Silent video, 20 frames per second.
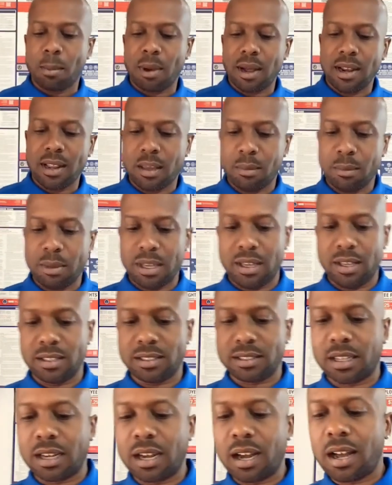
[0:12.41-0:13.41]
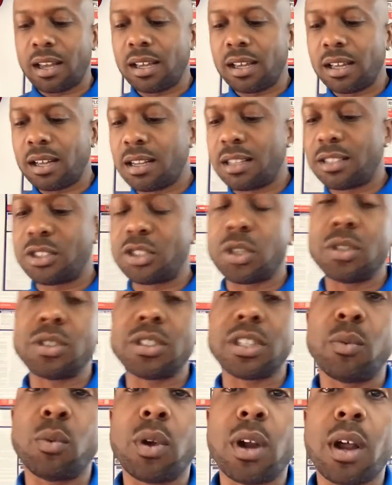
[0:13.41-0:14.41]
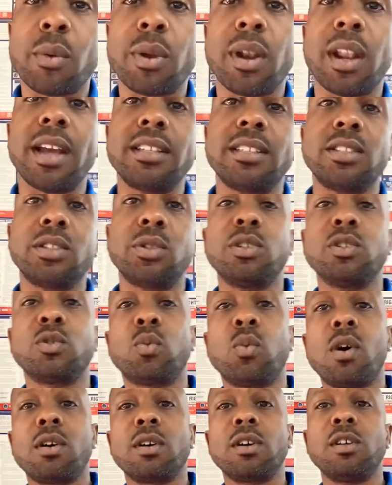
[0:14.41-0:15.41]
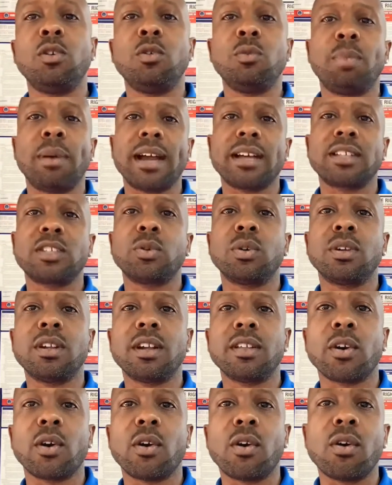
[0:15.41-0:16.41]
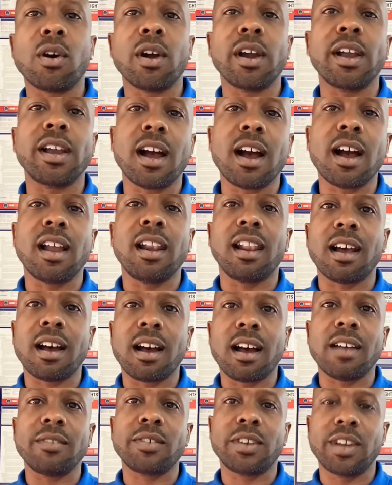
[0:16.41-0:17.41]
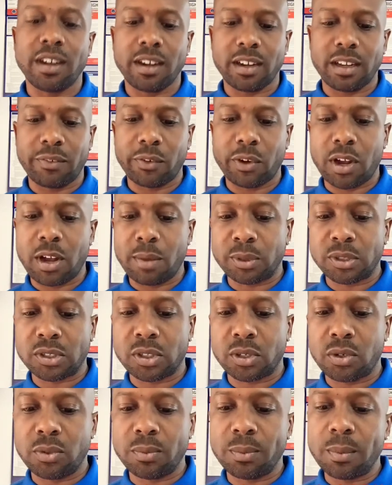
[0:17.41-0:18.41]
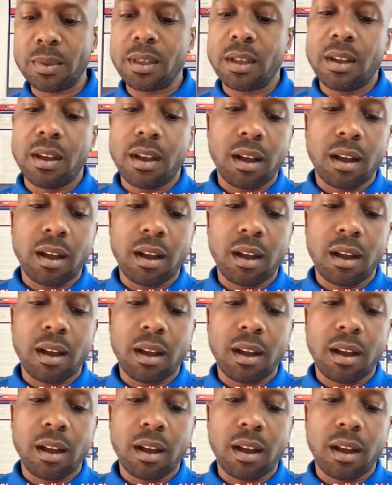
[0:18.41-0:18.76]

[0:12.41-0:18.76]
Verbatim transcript: My name is Khyon Church, and what I would like to do is welcome you back to another REI Live Caregiver episode.